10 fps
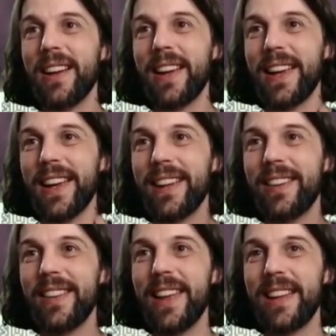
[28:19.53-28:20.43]
And
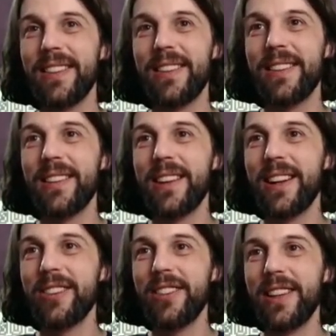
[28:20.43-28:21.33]
that's
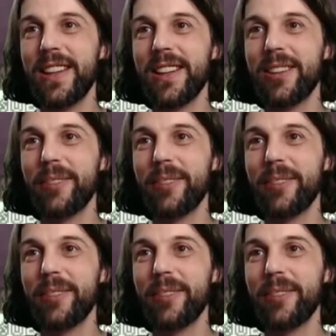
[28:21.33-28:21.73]
actually...